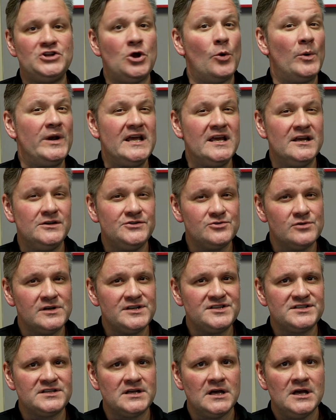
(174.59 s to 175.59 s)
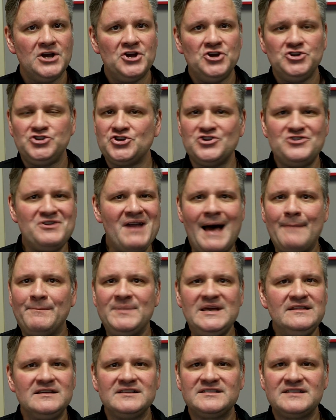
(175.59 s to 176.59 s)
and interest should not
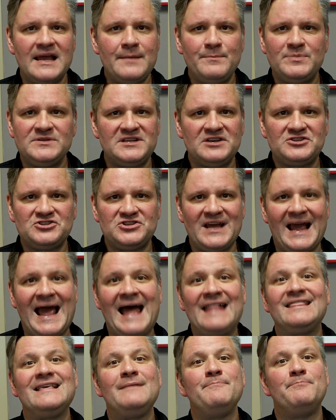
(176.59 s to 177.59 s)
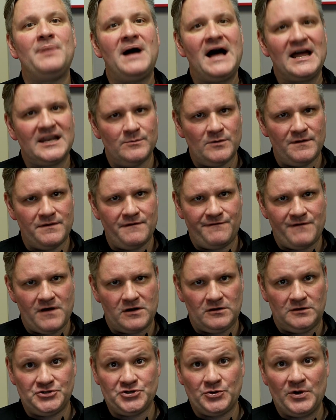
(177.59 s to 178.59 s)
be the same positioning at the bottom of the
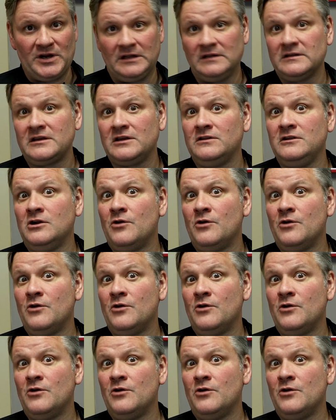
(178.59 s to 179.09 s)
funnel during,